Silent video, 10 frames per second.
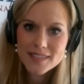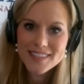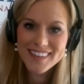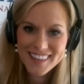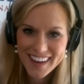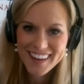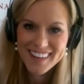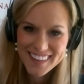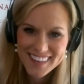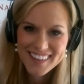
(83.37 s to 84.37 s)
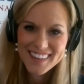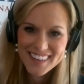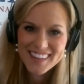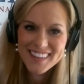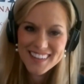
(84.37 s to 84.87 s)
I thought it was
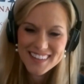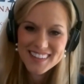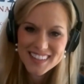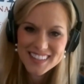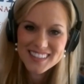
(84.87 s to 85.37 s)
17.